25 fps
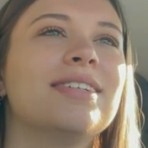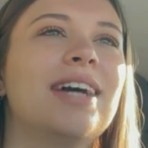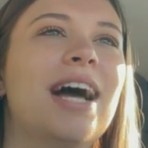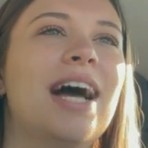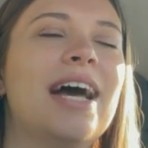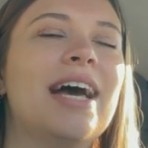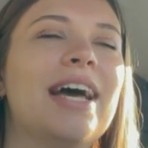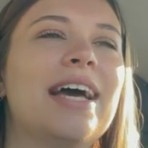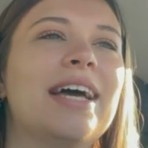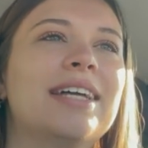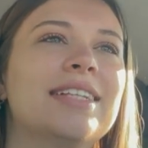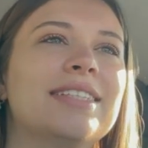
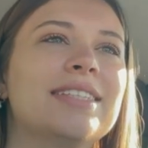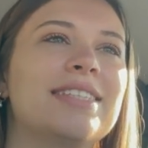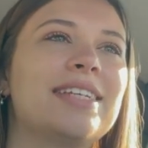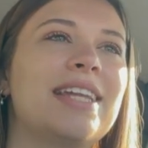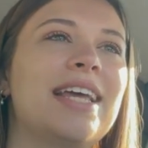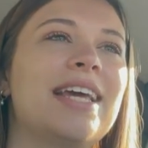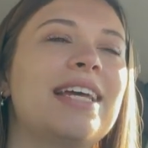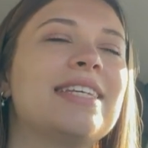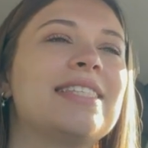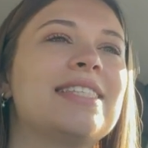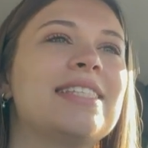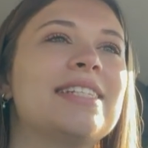And
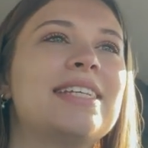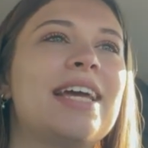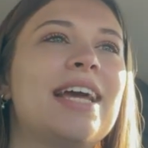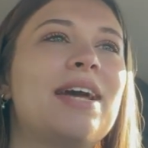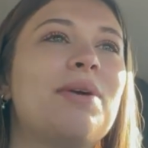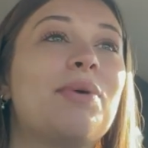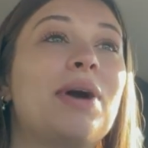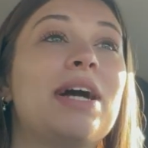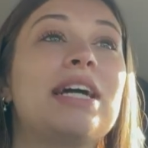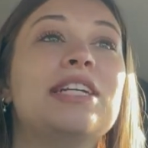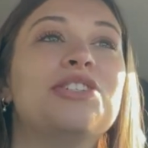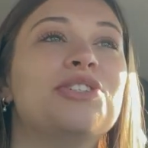today is the
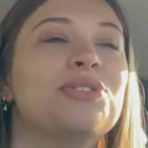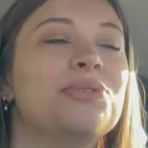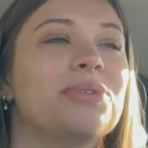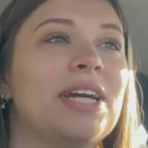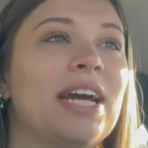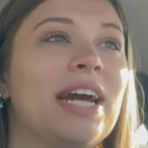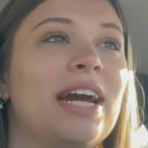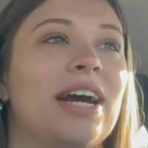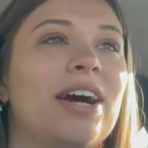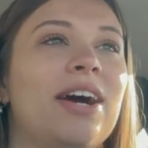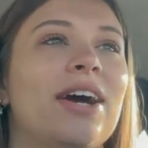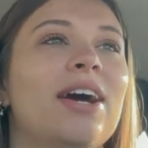day where I do
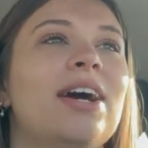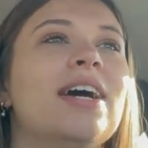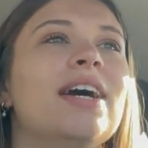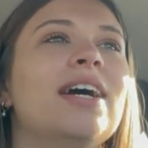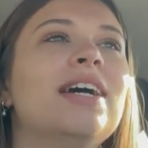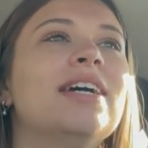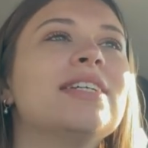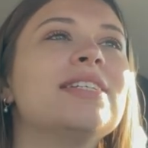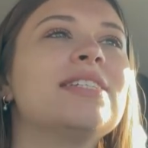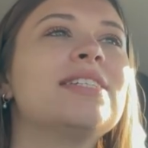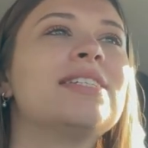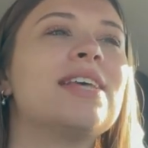care.
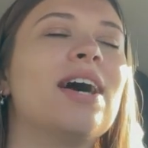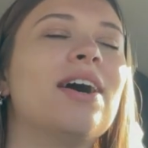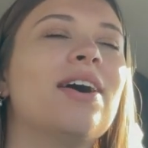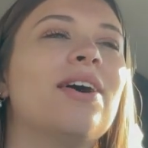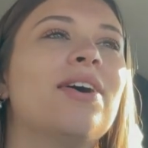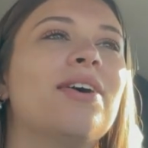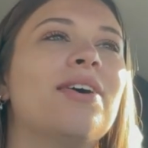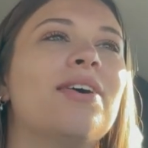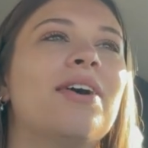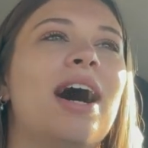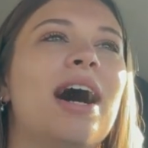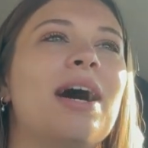So
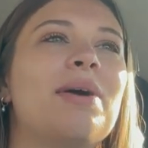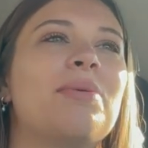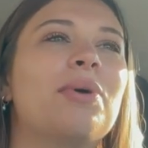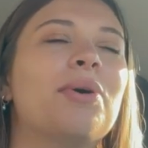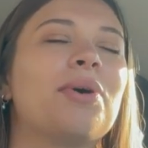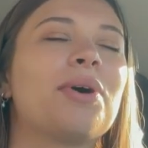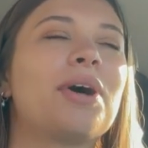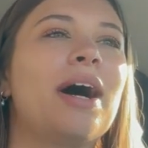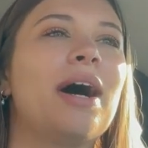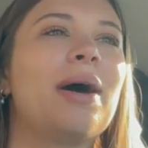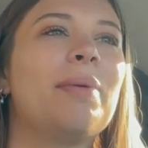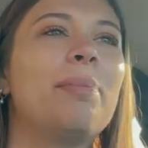I
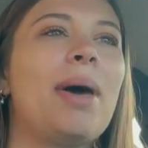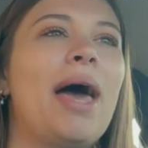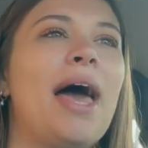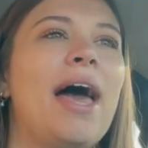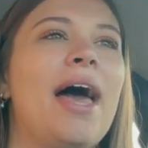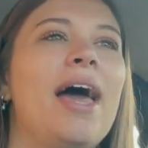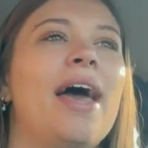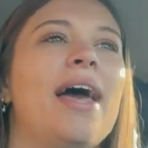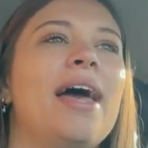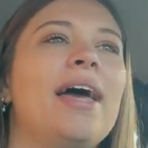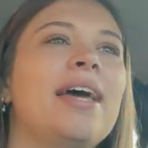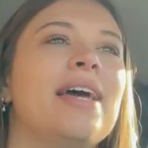woke up
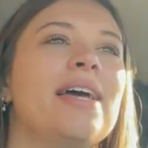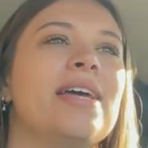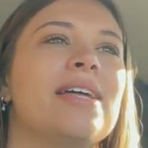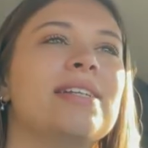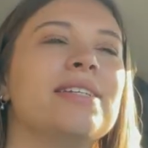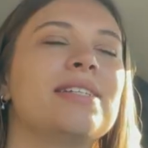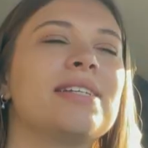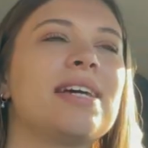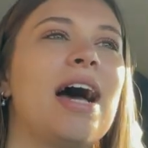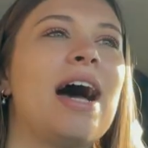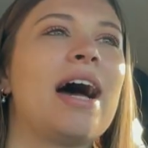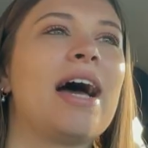
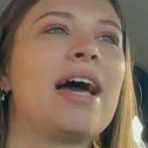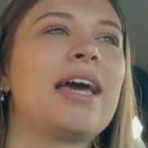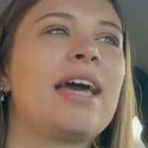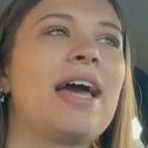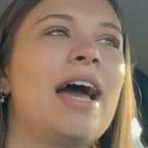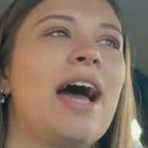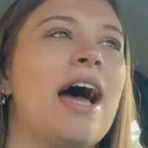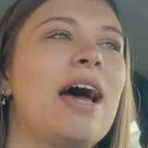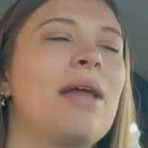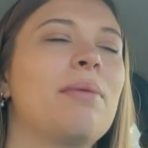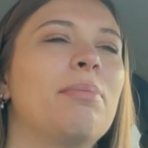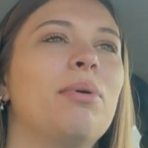and I
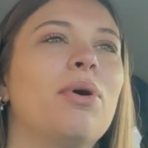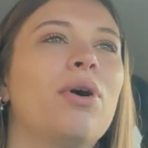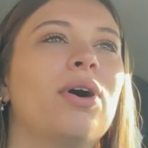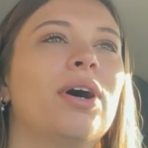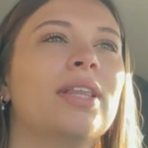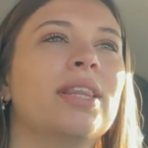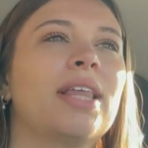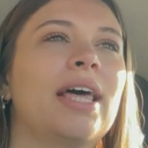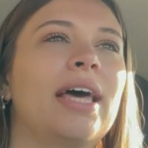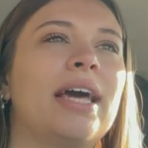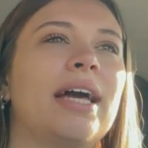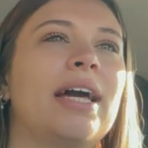had
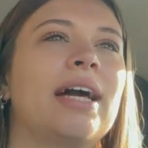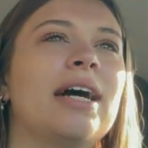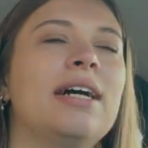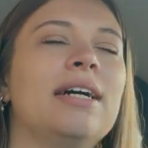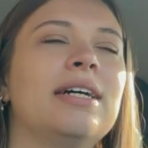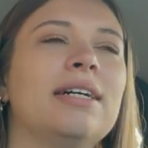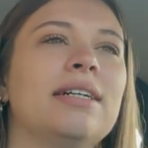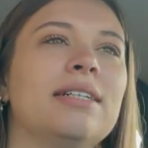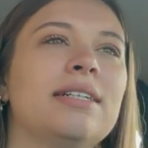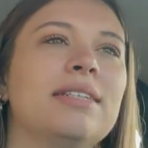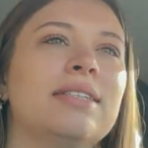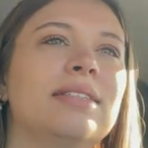bought like
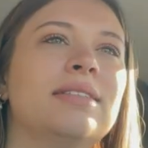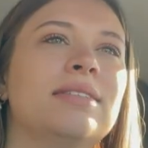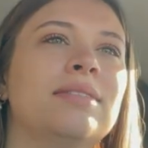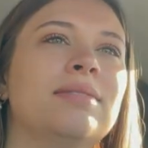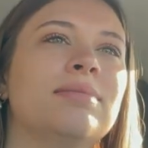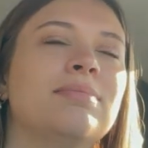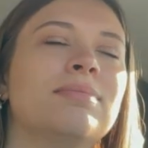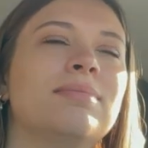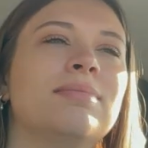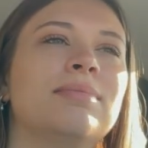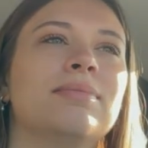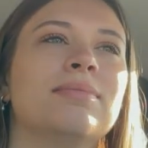
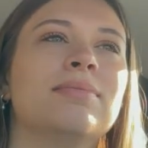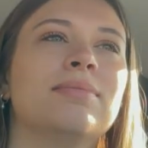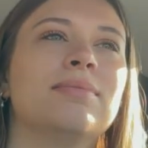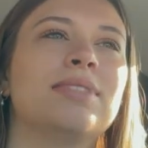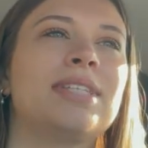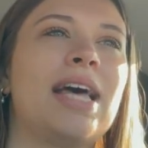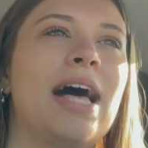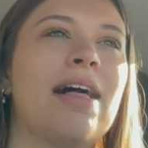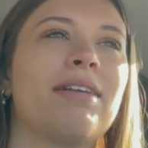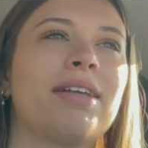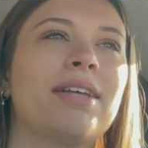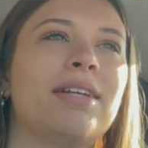um,
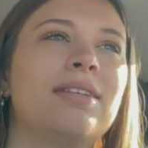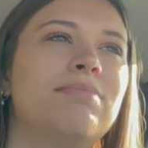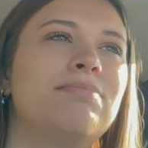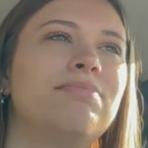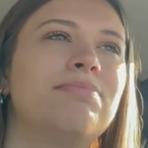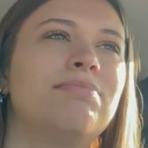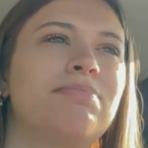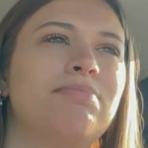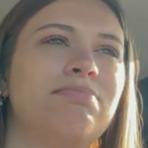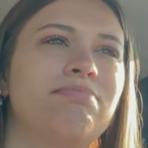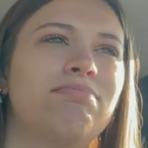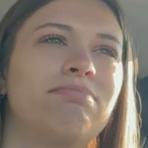salad
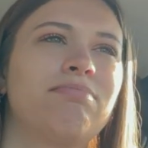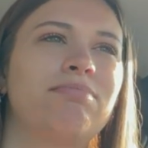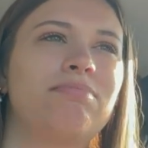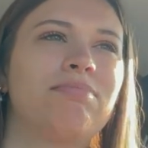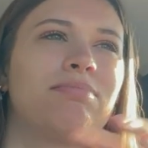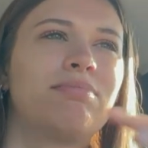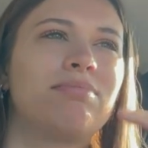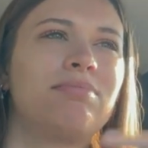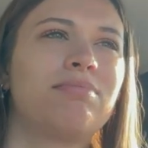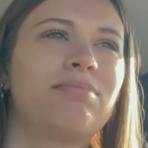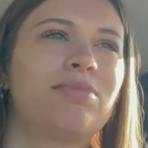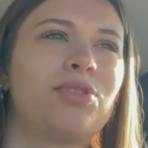
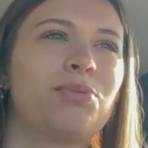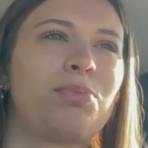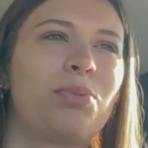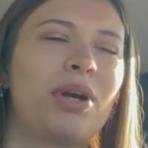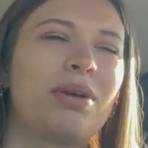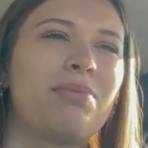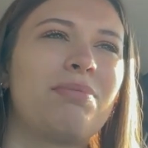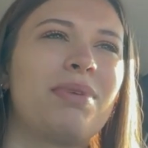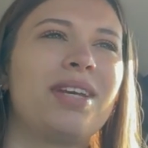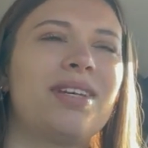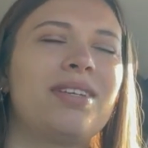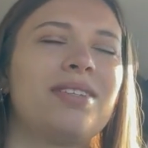
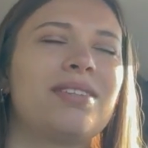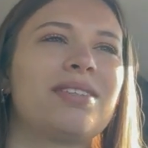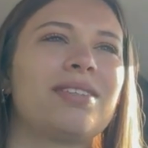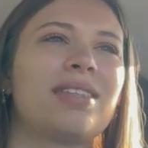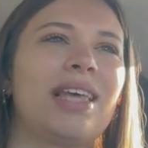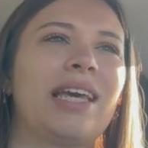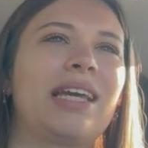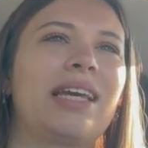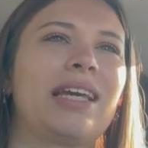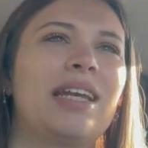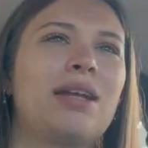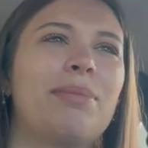spring mix,
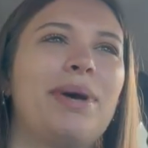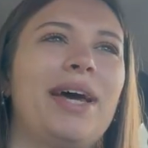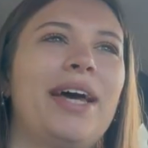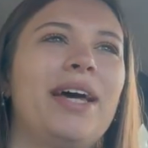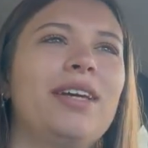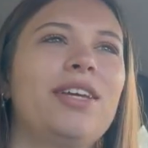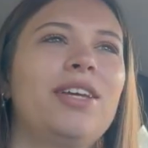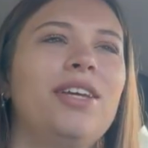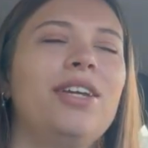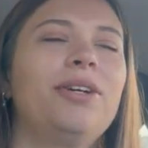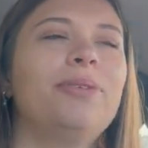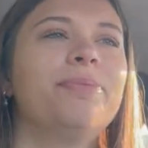like in a
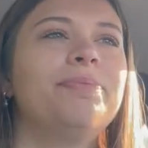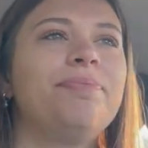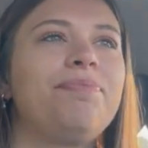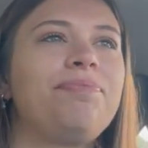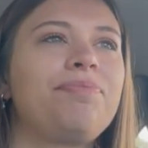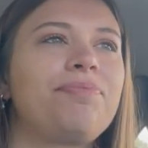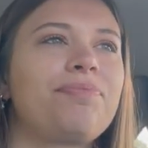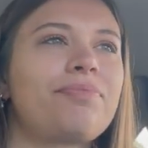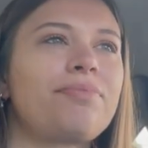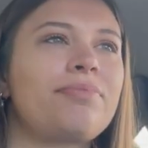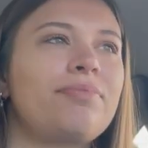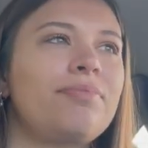bag, you know,
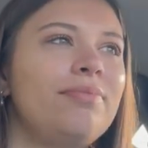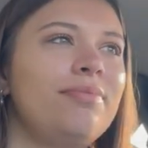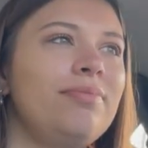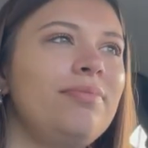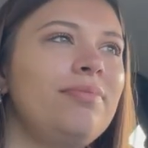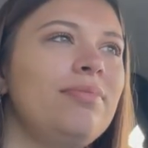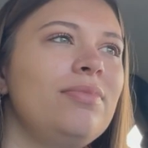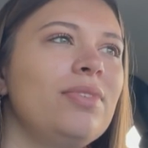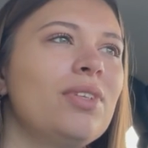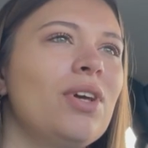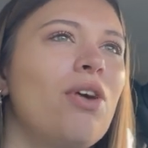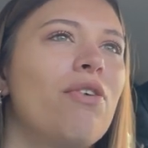
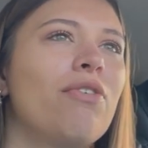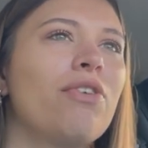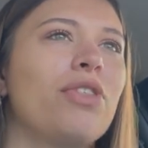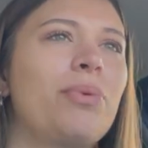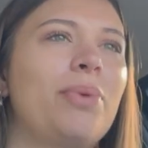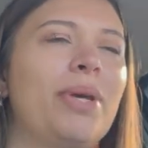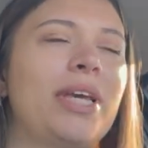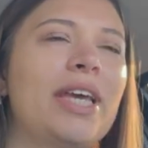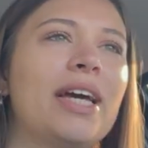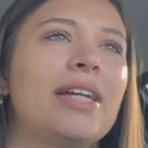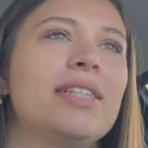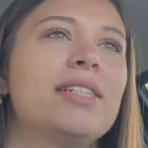over the
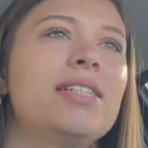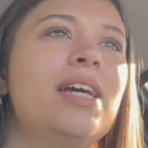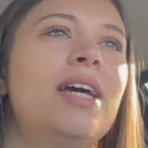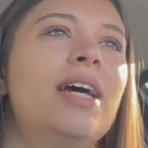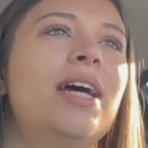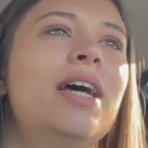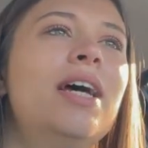weekend